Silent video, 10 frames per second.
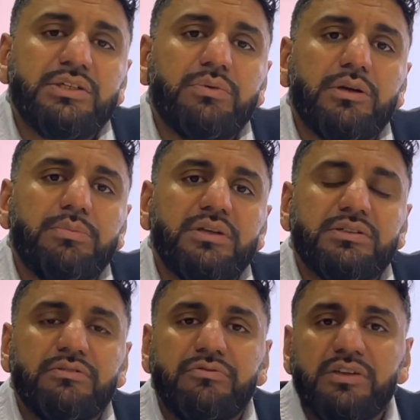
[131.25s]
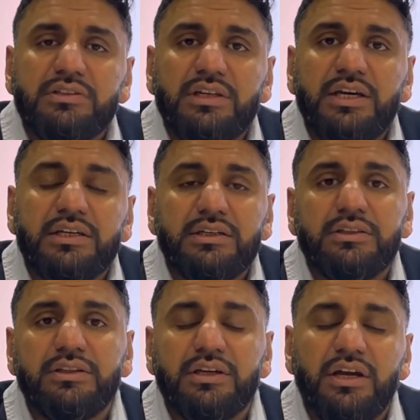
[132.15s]
where a person feels like
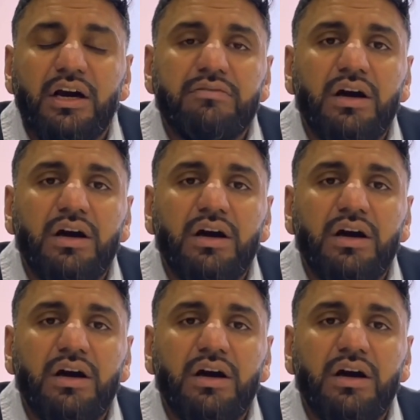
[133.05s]
they're going to have a